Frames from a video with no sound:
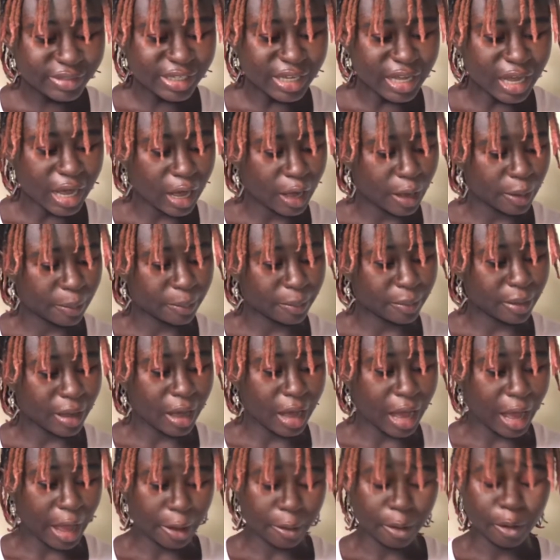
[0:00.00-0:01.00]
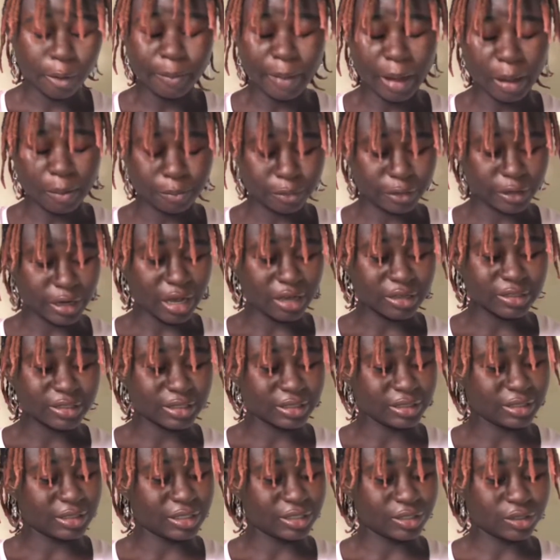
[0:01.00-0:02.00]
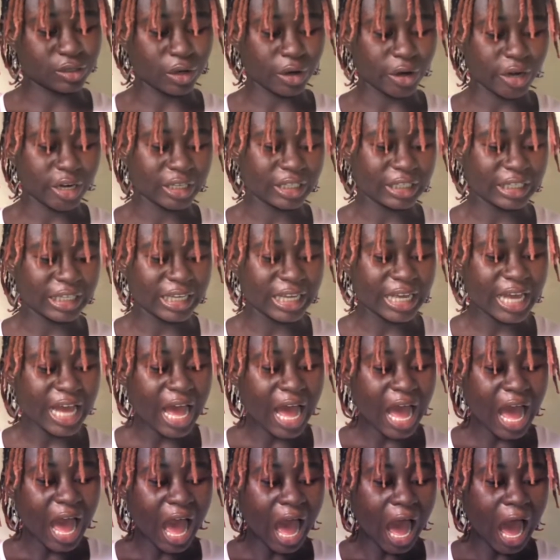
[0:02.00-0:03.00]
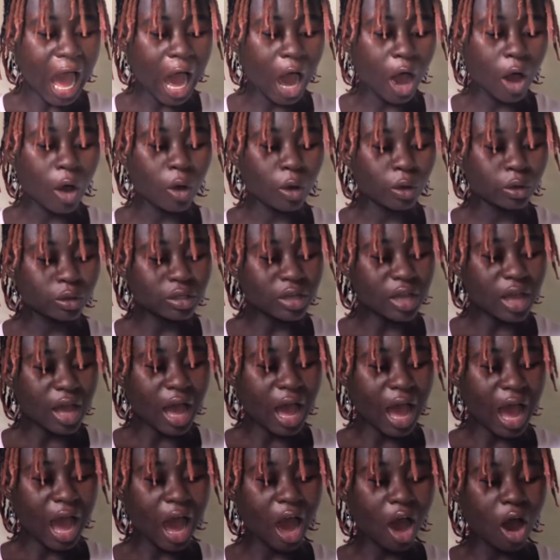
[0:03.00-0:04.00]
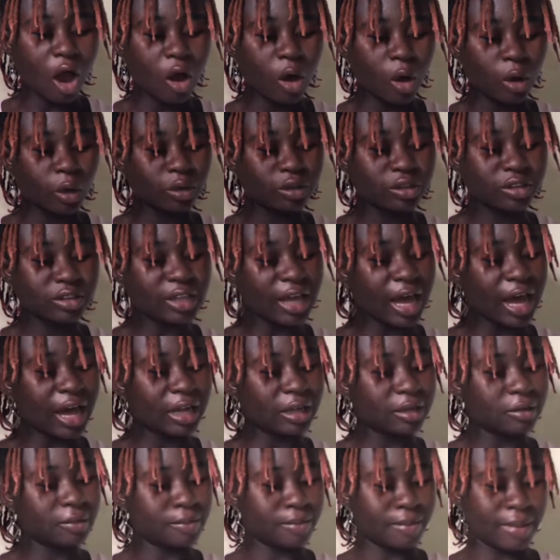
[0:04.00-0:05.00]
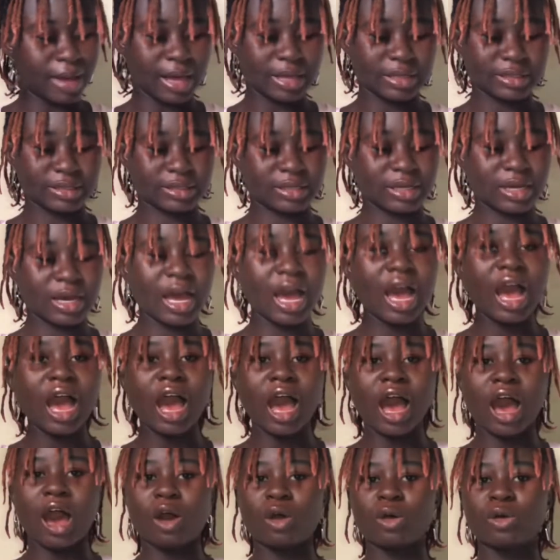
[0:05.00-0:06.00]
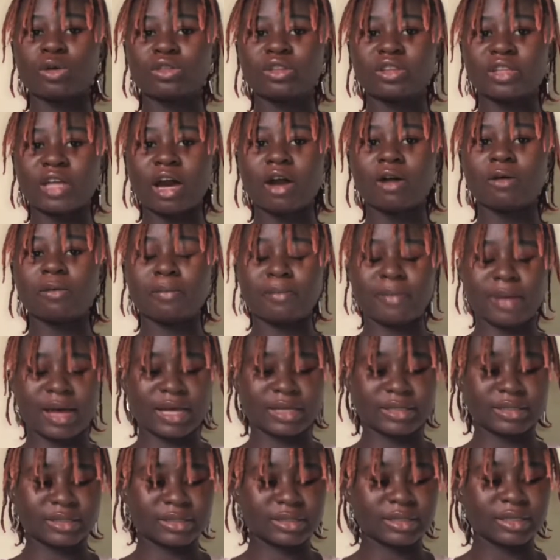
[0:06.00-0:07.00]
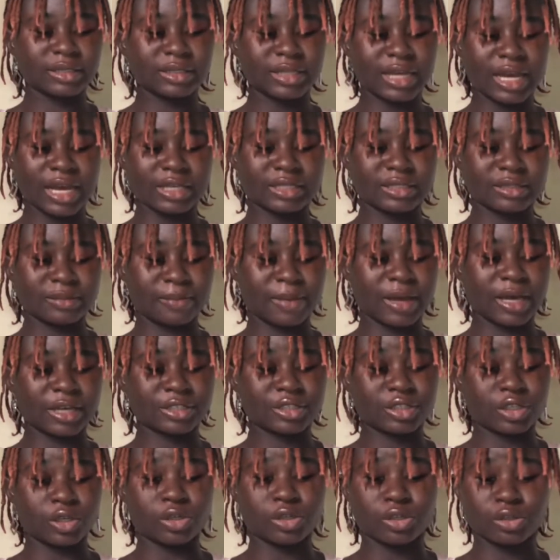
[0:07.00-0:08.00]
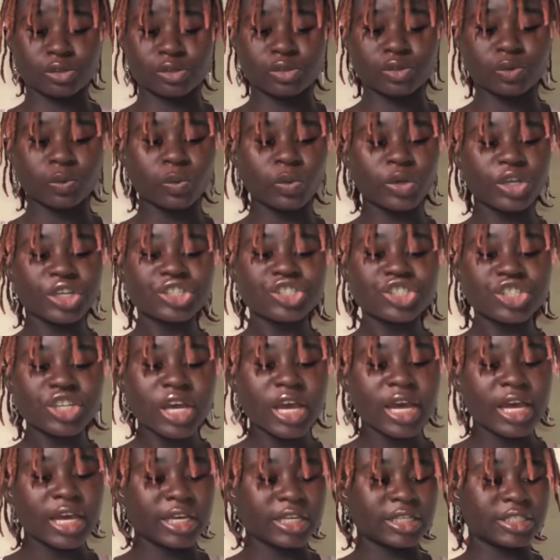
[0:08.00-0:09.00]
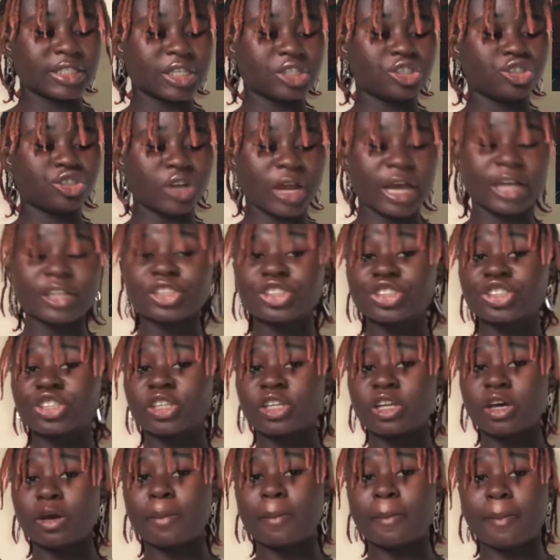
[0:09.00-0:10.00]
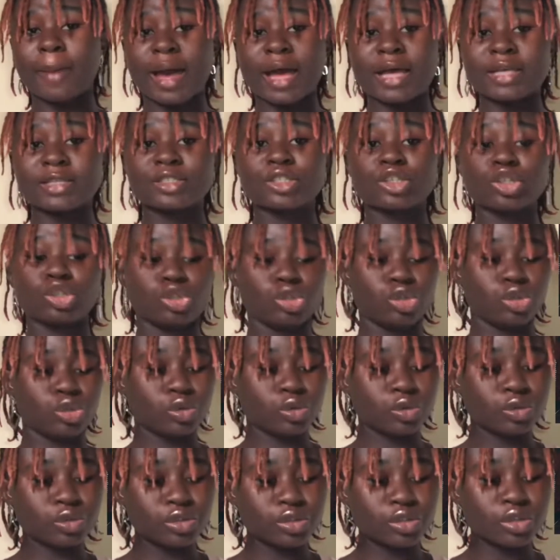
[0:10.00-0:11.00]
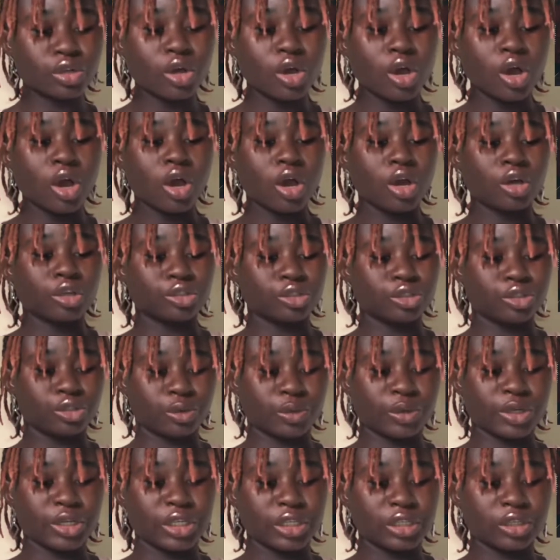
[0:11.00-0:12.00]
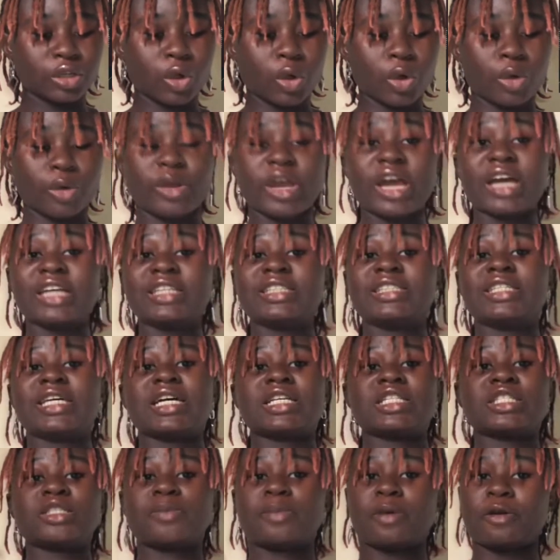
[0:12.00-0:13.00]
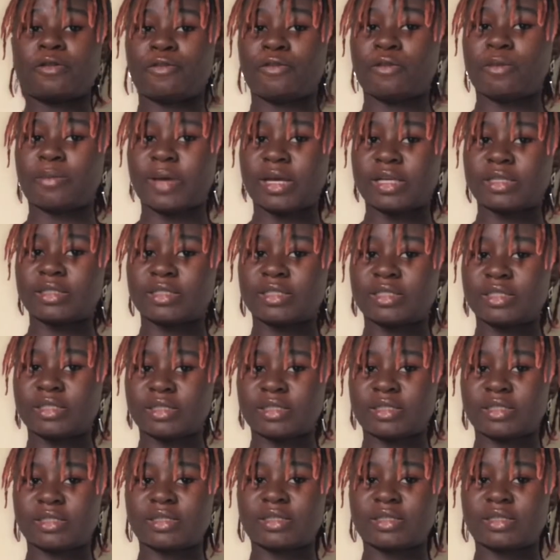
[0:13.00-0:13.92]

I hope I'm pronouncing this correctly, Ahotal mask. A hotel mask. That's the mask they used, which is a traditional mask used during Korean dance performances.